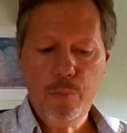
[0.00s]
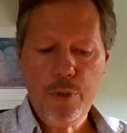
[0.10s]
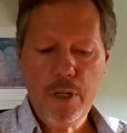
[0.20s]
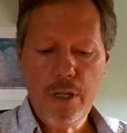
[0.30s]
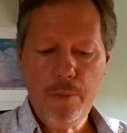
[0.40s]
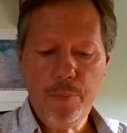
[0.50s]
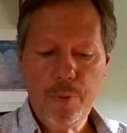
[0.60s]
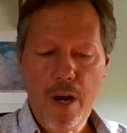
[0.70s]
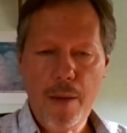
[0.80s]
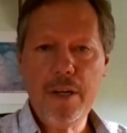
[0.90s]
pretty
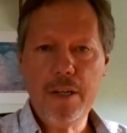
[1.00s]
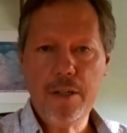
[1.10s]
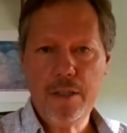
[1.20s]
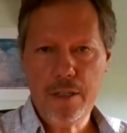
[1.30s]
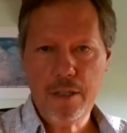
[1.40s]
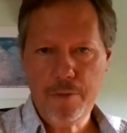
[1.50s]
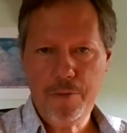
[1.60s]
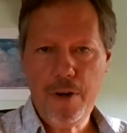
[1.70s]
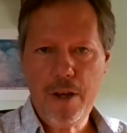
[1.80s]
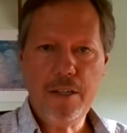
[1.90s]
prominent uh,
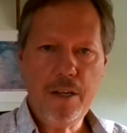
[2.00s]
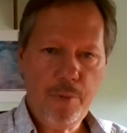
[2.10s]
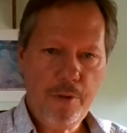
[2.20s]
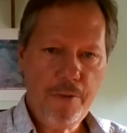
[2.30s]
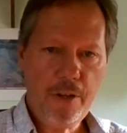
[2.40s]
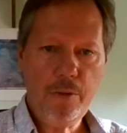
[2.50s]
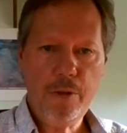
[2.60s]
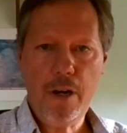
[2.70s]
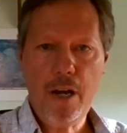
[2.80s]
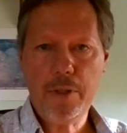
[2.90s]
friend and professor
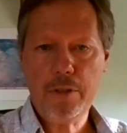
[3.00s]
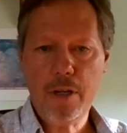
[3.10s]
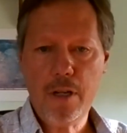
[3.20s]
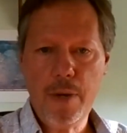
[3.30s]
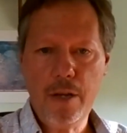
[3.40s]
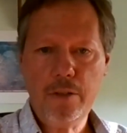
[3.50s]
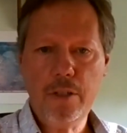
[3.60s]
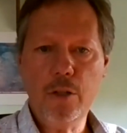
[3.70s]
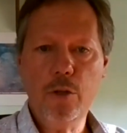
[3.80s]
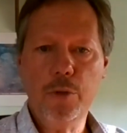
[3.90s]
there, Henryk
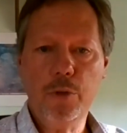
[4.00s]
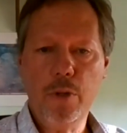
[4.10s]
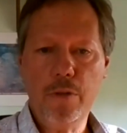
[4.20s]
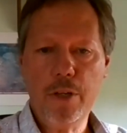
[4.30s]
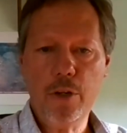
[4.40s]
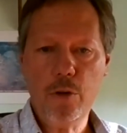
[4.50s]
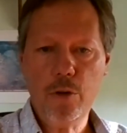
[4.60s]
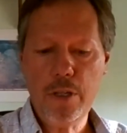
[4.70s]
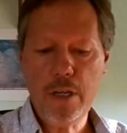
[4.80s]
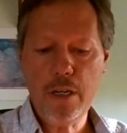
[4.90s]
Skolimowski, who was one of the
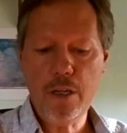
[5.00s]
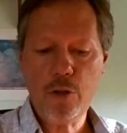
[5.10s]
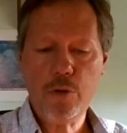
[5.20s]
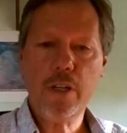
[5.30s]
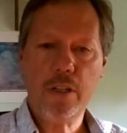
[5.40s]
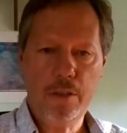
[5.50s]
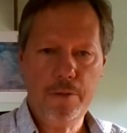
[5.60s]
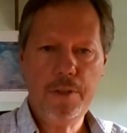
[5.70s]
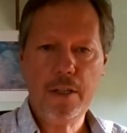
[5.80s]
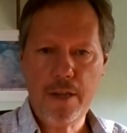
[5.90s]
early critics
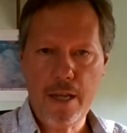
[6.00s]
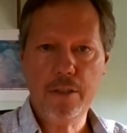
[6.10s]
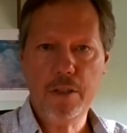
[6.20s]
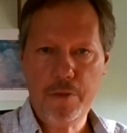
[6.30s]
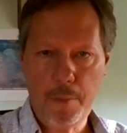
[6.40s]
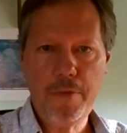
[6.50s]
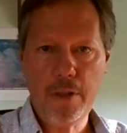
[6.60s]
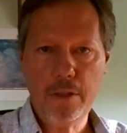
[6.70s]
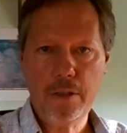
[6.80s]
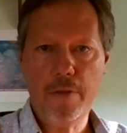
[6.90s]
of technology from a
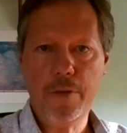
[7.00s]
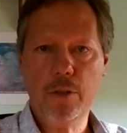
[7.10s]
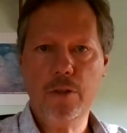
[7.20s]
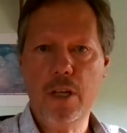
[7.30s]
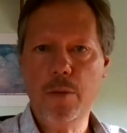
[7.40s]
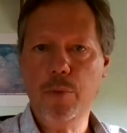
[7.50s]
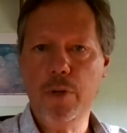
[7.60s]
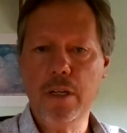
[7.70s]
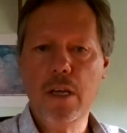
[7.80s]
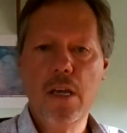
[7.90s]
philosophical
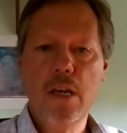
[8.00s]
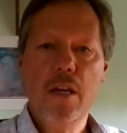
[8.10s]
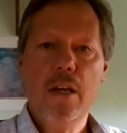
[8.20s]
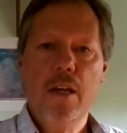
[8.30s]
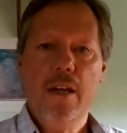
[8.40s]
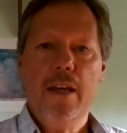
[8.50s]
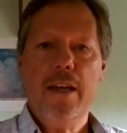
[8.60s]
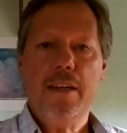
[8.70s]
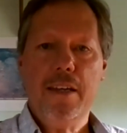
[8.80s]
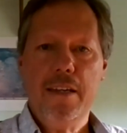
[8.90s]
standpoint.
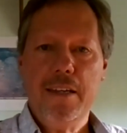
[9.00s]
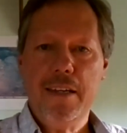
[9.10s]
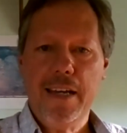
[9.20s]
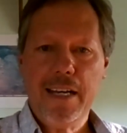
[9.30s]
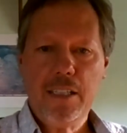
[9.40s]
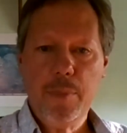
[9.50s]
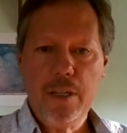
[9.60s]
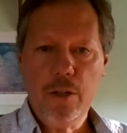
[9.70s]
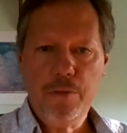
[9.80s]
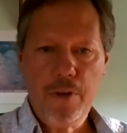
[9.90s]
And, and he and I got to be
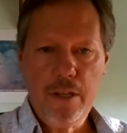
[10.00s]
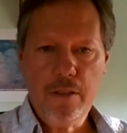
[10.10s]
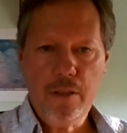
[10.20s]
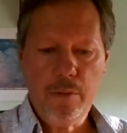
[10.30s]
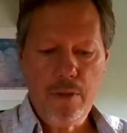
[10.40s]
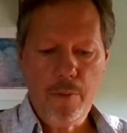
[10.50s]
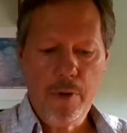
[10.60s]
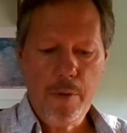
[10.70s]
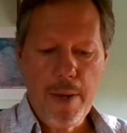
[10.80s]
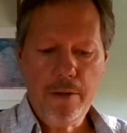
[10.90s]
good friends, and, and
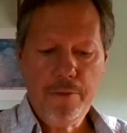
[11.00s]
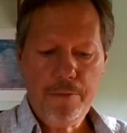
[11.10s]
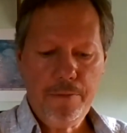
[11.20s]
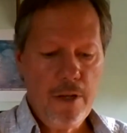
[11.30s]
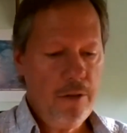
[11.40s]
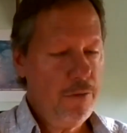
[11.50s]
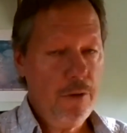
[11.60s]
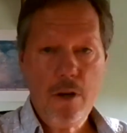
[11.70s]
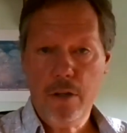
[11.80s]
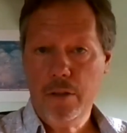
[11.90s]
we remained friends for
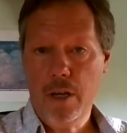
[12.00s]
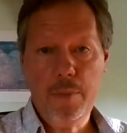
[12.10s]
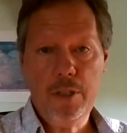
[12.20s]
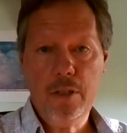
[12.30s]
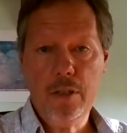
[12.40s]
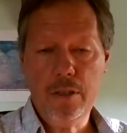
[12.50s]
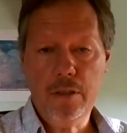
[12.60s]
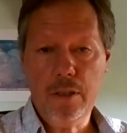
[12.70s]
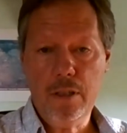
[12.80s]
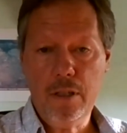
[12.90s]
a long time until
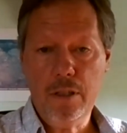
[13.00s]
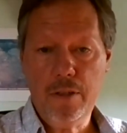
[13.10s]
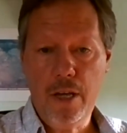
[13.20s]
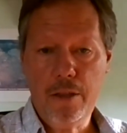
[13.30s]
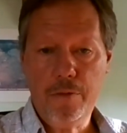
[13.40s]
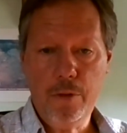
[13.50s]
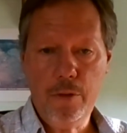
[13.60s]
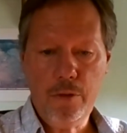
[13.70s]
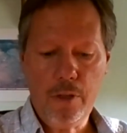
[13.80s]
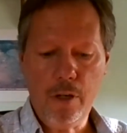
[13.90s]
his, uh, his death a few
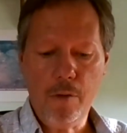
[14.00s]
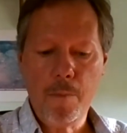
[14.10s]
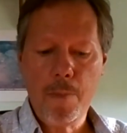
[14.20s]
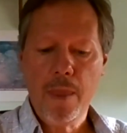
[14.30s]
years ago